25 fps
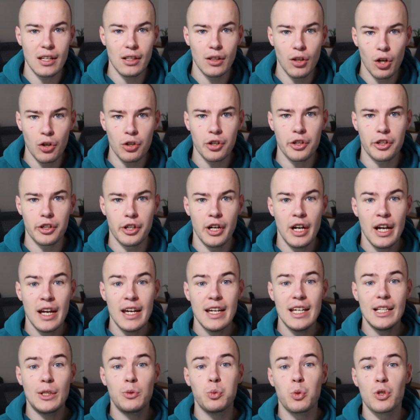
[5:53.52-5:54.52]
any longer.
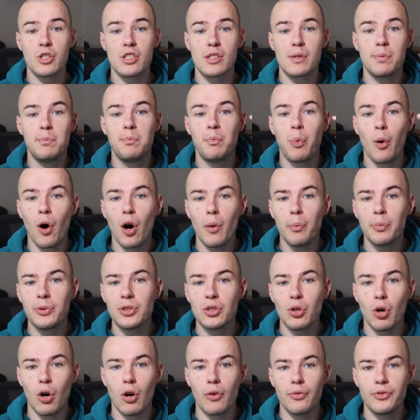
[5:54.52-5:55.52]
It was
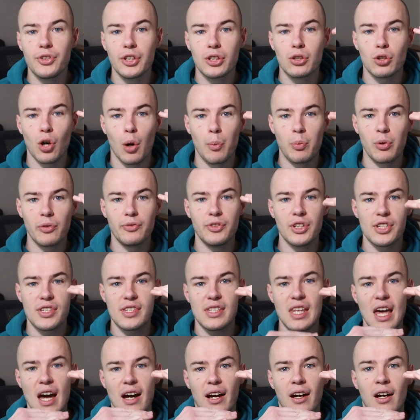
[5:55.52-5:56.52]
popped off the top of the
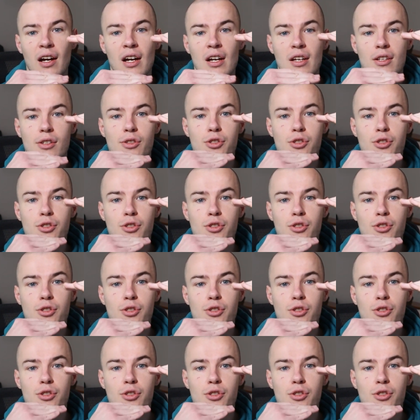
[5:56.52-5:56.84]
stack.